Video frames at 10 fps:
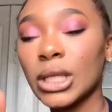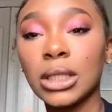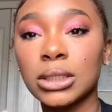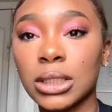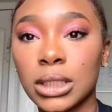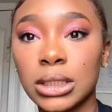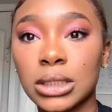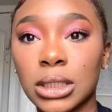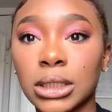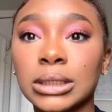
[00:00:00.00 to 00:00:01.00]
to this
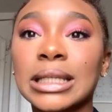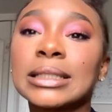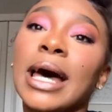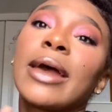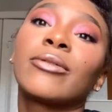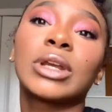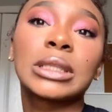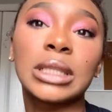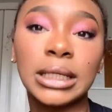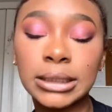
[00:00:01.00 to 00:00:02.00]
look to tie
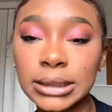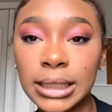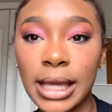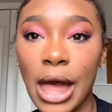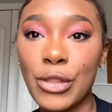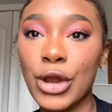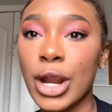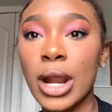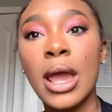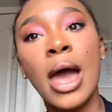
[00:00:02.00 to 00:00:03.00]
everything together.
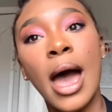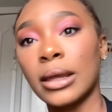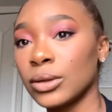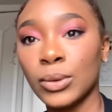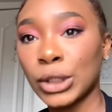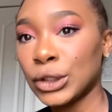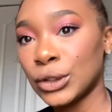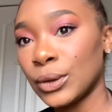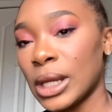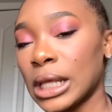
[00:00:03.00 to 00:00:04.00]
I didn't want to do
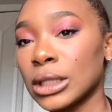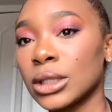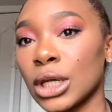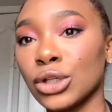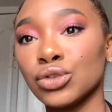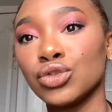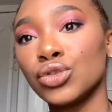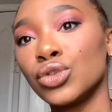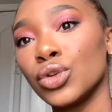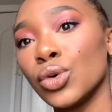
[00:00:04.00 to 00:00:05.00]
anything
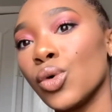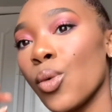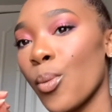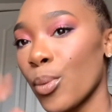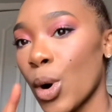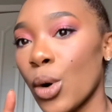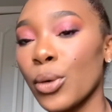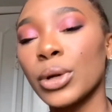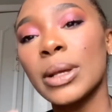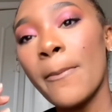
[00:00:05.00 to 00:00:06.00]
too bold
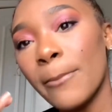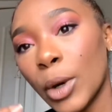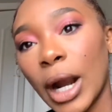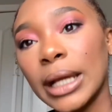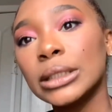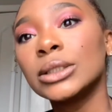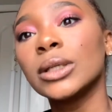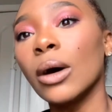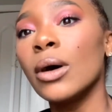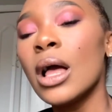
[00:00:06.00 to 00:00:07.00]
and bright,
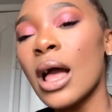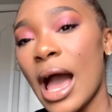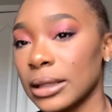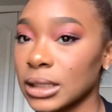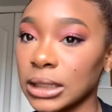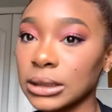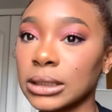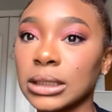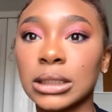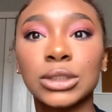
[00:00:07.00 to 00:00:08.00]
so I think
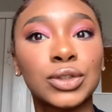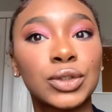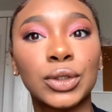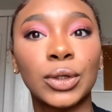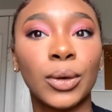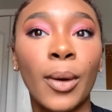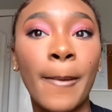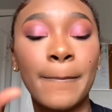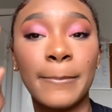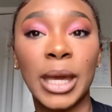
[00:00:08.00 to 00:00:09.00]
these two
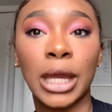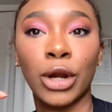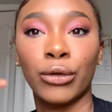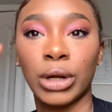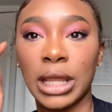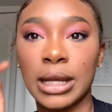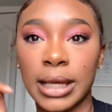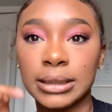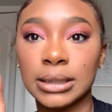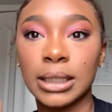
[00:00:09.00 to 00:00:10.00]
pair really nice
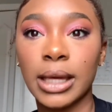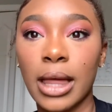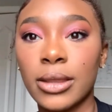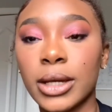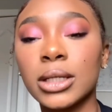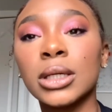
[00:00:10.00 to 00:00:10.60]
together.